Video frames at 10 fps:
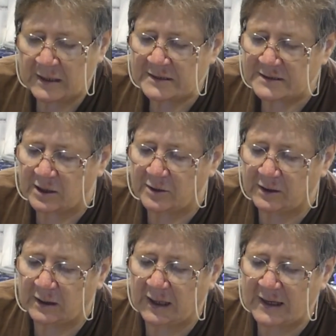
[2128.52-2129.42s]
So the
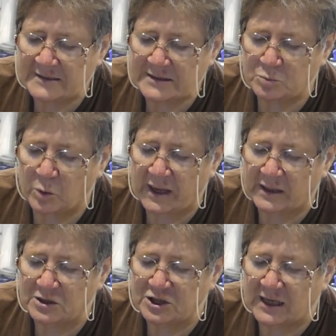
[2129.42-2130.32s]
glass
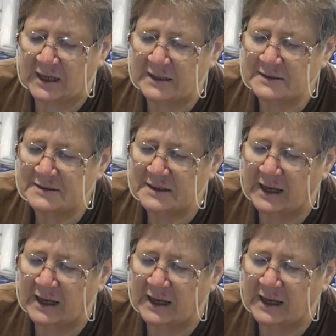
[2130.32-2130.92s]
Weck jars